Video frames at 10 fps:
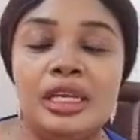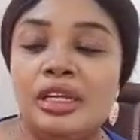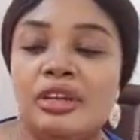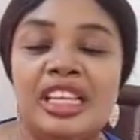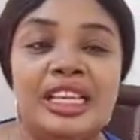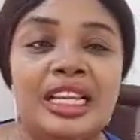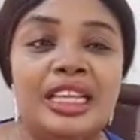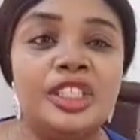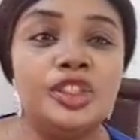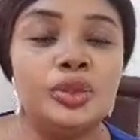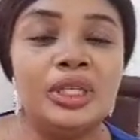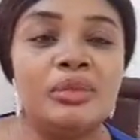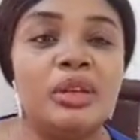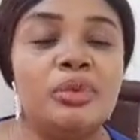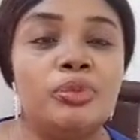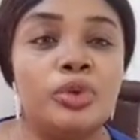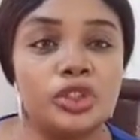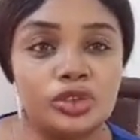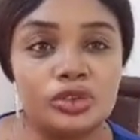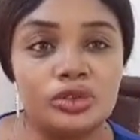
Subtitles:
an injury, maybe bottle,